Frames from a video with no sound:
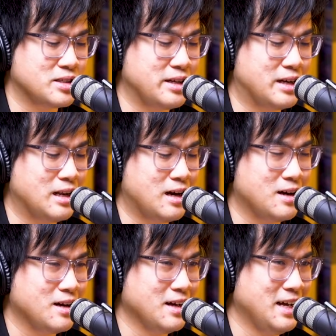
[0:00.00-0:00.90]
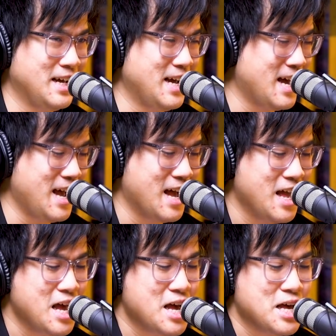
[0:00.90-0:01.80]
Sneakerlah.
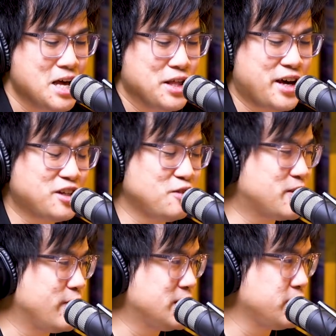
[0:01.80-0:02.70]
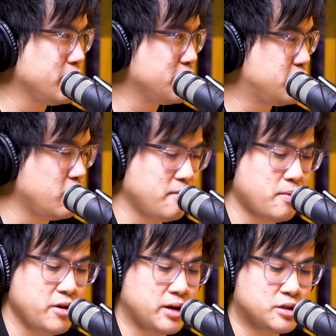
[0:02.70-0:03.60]
Thank you so much for listening to the show.
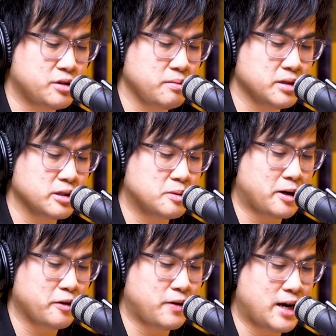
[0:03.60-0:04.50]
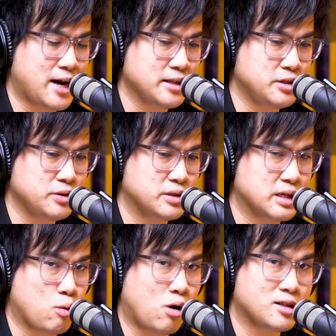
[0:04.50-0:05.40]
Remember, you can stream us on Spotify, iTunes,
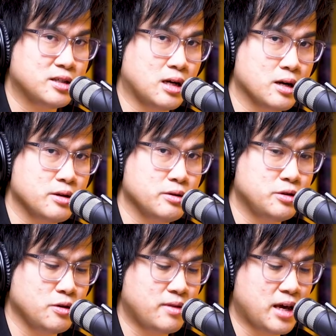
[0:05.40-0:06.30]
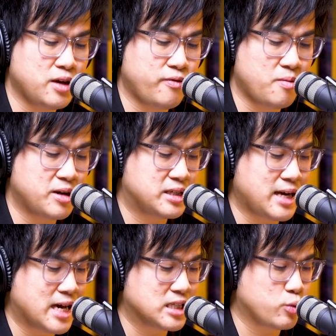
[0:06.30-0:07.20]
watch us on YouTube. Thank you very much, guys.